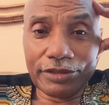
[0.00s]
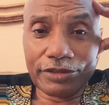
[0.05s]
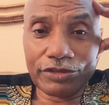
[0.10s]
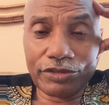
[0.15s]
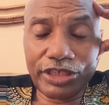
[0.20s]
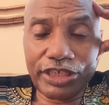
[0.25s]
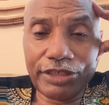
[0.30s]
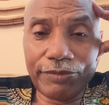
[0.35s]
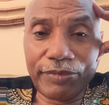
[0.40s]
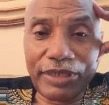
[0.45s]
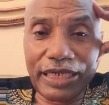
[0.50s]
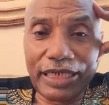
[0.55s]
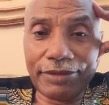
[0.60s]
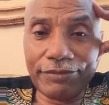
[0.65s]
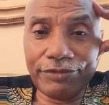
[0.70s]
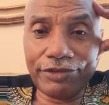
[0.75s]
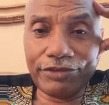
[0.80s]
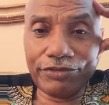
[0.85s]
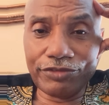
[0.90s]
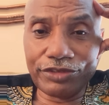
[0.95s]
train my
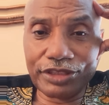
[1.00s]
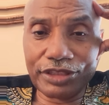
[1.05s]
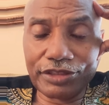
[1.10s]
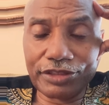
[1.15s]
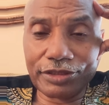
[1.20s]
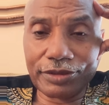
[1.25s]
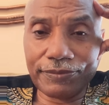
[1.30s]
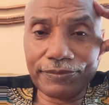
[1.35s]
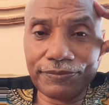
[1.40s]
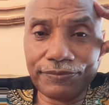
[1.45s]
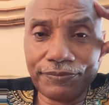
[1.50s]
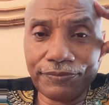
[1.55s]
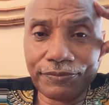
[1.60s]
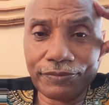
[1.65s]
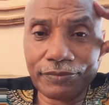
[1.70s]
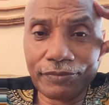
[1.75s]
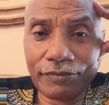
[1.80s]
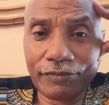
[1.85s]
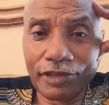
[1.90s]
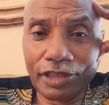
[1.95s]
immune system
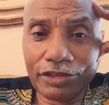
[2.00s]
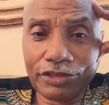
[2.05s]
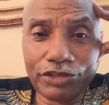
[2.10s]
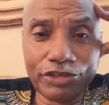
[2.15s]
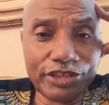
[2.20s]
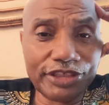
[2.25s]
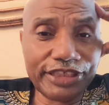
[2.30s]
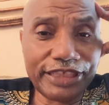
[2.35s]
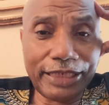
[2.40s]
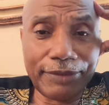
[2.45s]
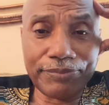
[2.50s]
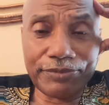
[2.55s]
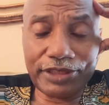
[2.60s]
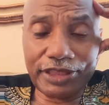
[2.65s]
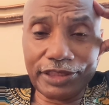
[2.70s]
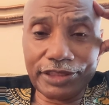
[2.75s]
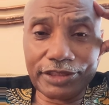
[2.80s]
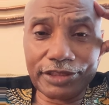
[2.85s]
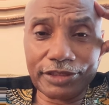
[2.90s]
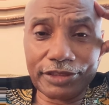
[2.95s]
to accept
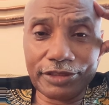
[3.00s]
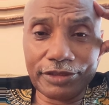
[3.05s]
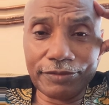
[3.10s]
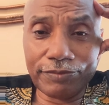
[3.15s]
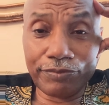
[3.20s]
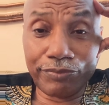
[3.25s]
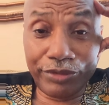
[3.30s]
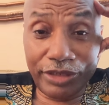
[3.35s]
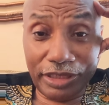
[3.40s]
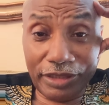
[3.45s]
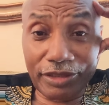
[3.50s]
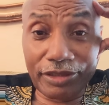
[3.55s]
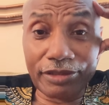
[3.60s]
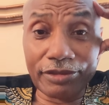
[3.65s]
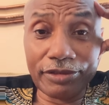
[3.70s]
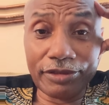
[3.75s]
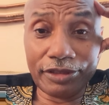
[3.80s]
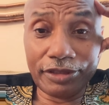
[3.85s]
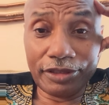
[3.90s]
its brother